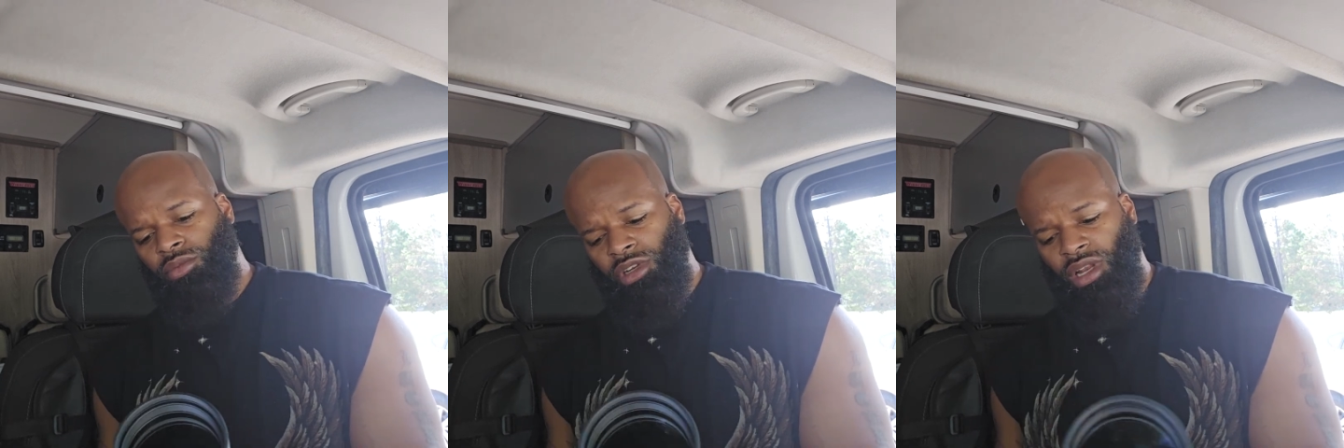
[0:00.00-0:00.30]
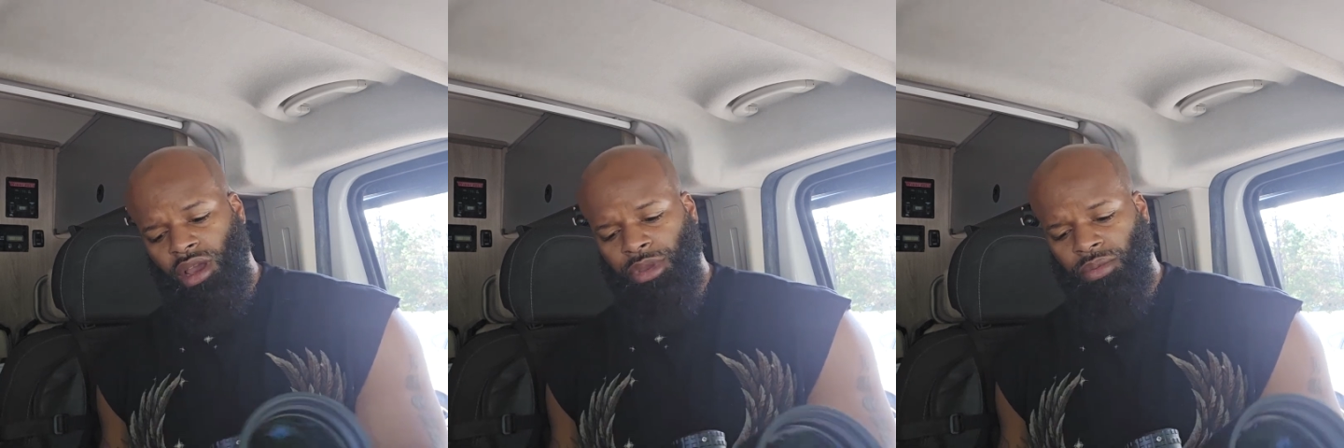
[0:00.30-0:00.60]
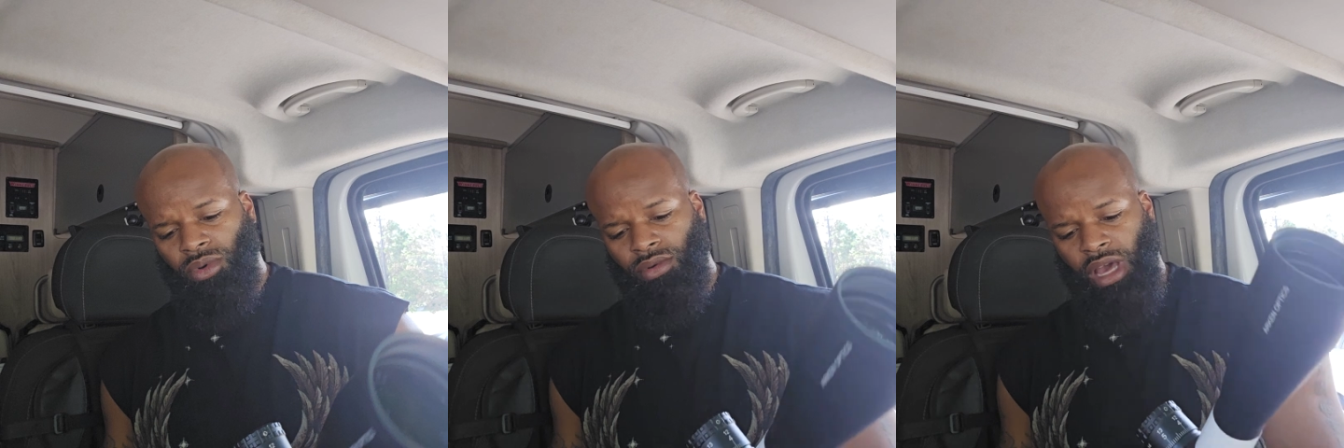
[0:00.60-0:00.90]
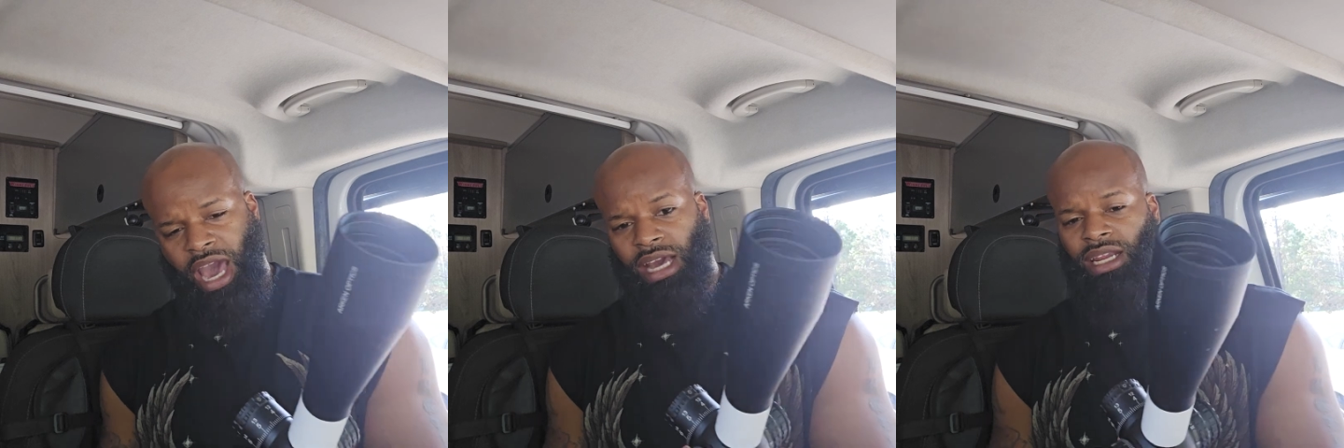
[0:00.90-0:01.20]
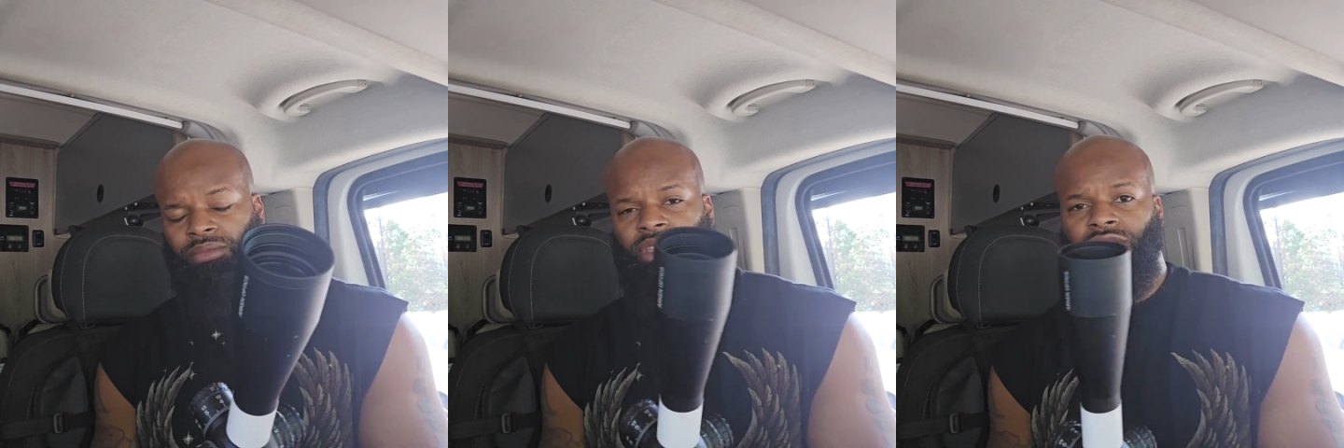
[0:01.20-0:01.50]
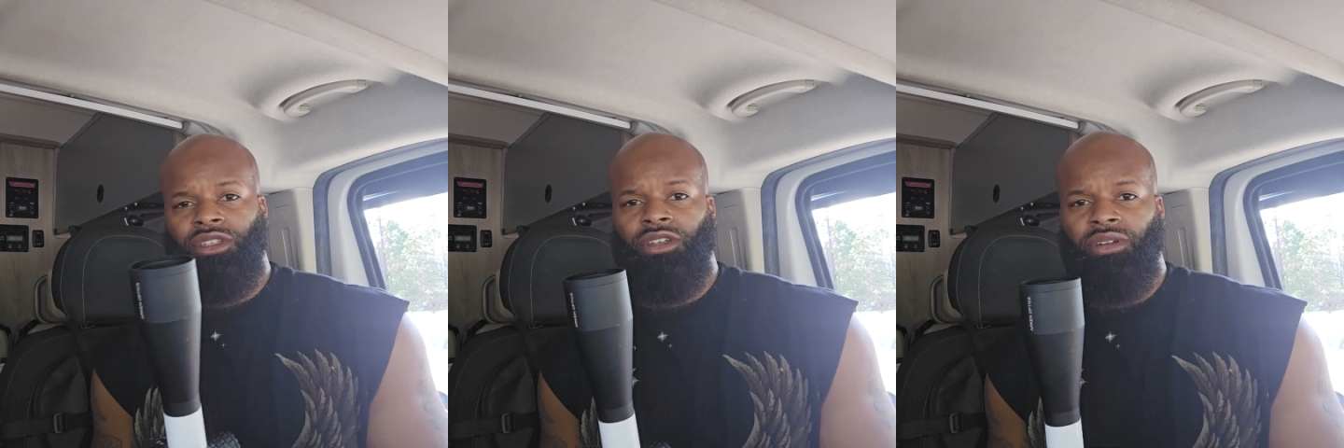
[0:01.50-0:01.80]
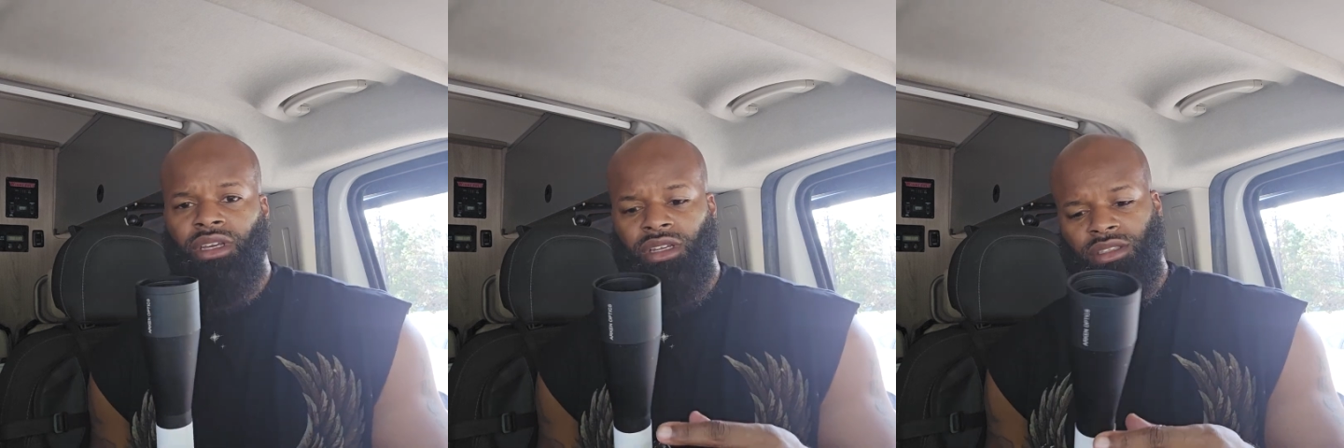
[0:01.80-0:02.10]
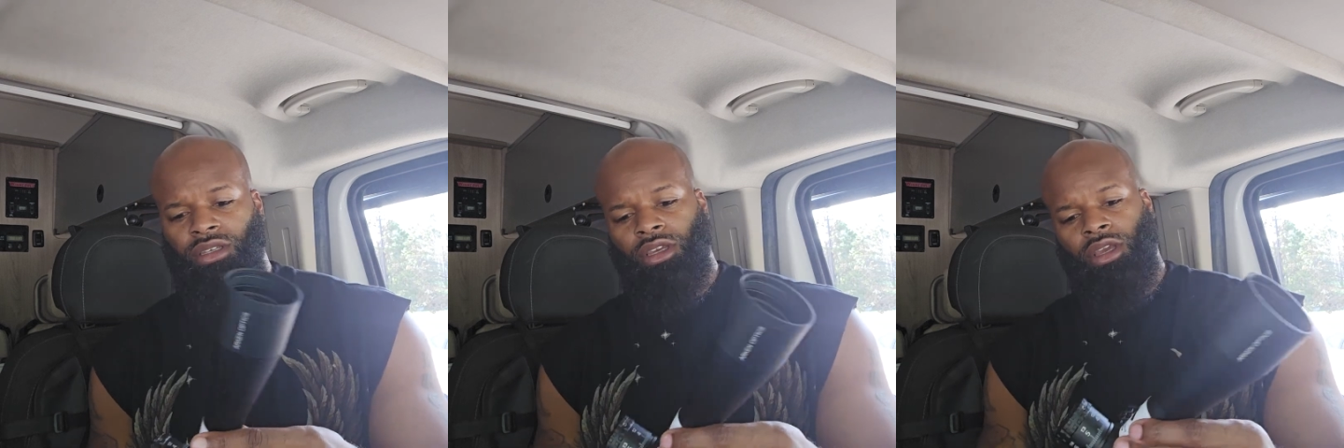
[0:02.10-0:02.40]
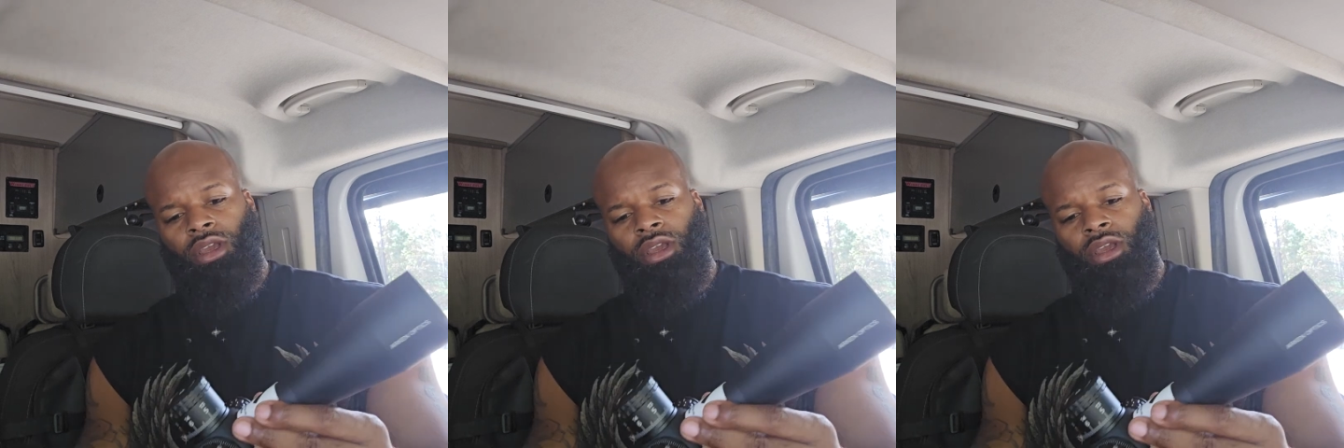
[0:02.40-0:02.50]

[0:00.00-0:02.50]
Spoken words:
but a lot of people act like military grade is.